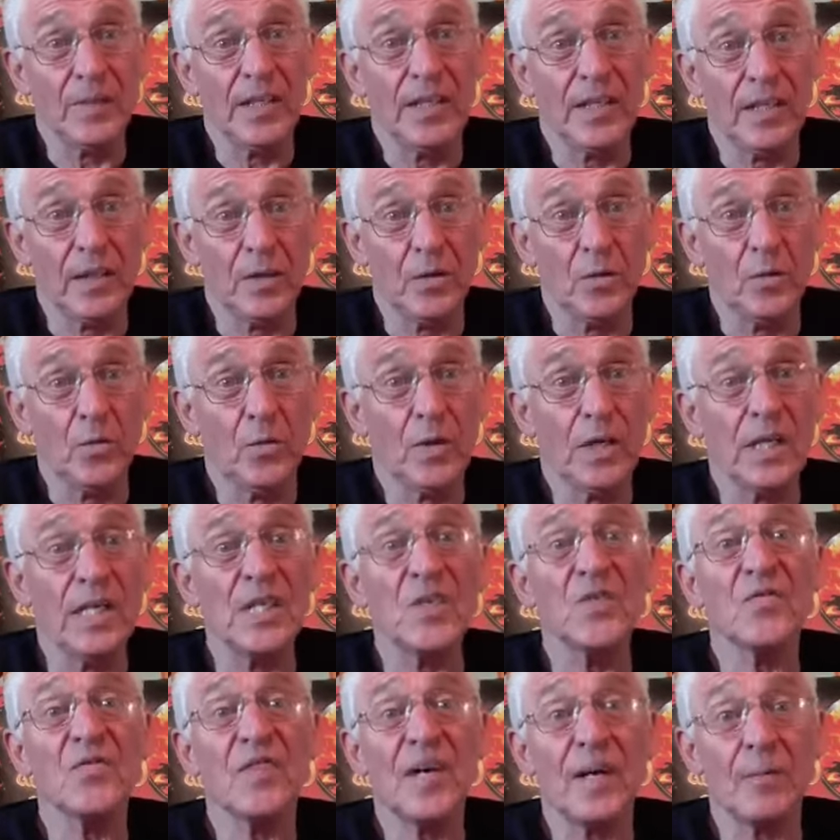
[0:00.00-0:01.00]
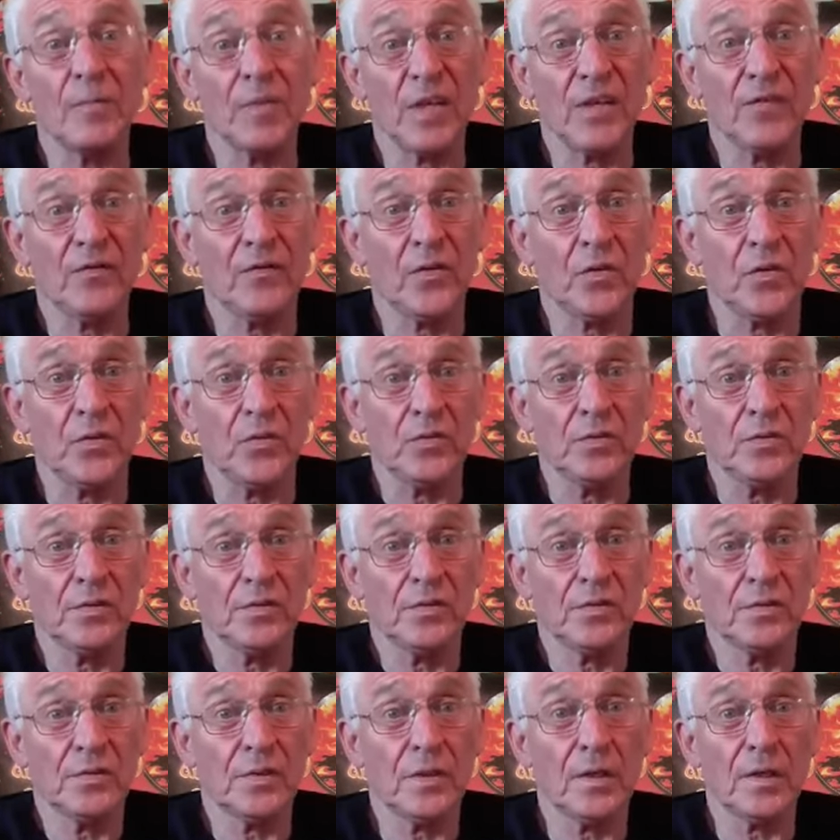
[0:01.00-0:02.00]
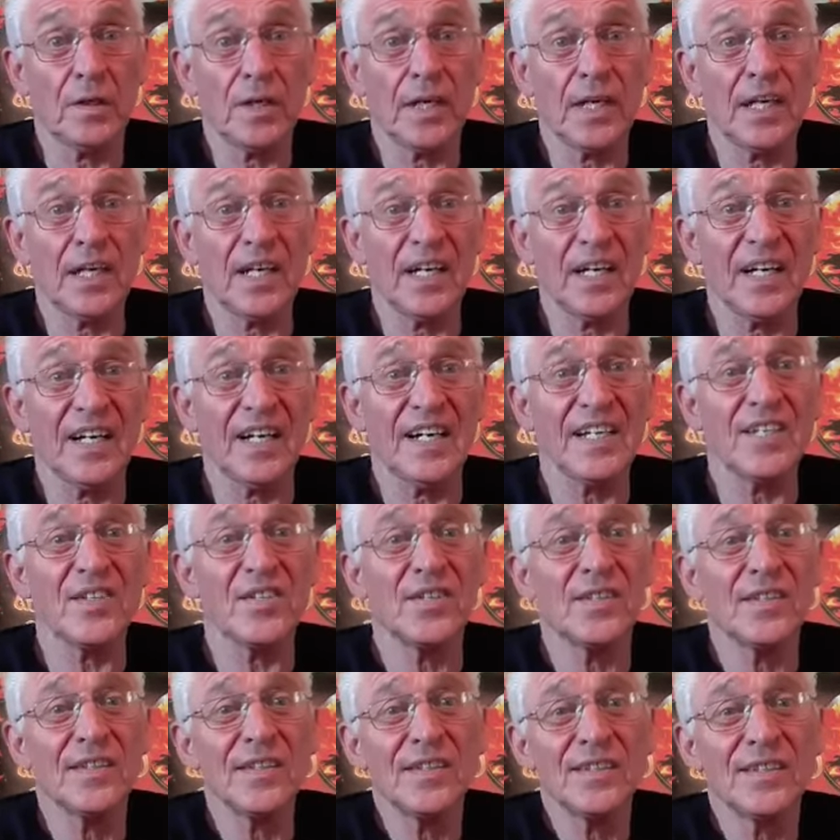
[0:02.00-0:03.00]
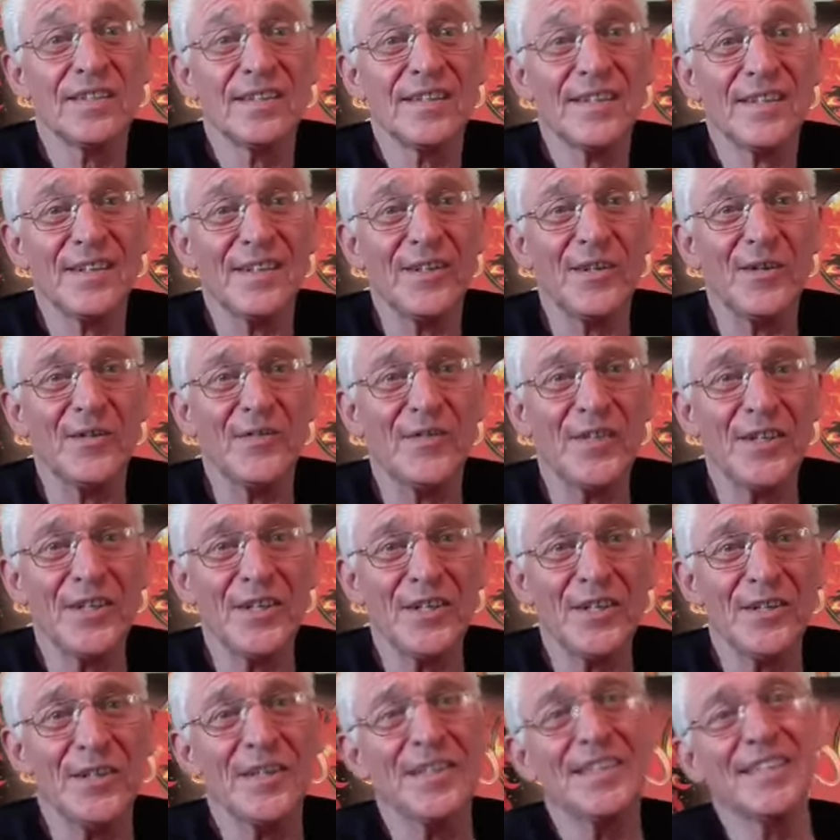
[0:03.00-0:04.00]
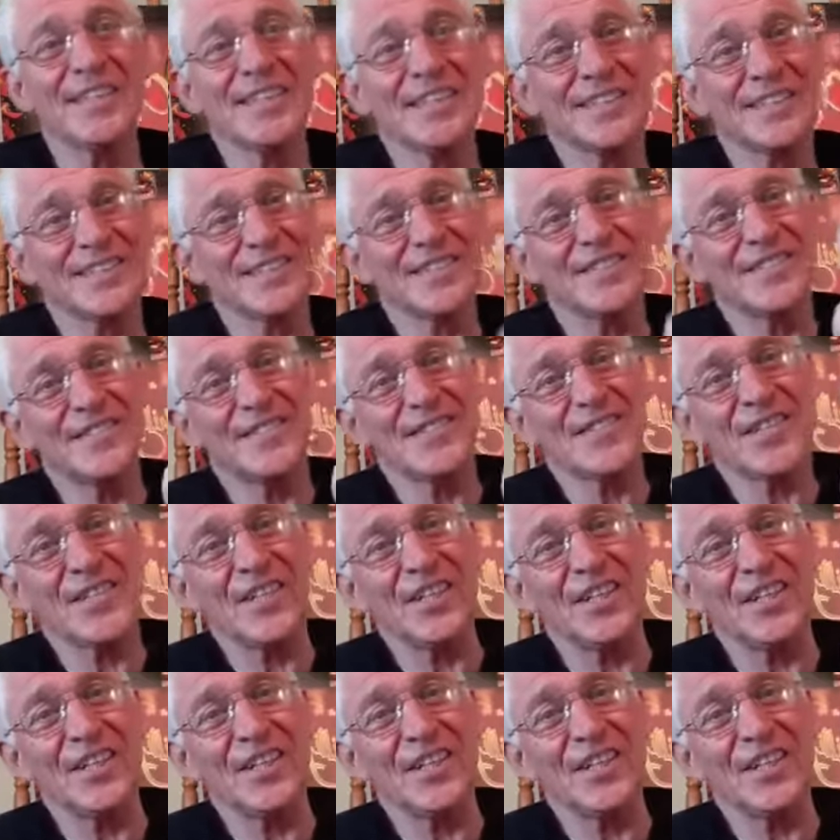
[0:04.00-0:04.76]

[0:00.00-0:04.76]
NEUK is family fun. Alright guys, love you all, see you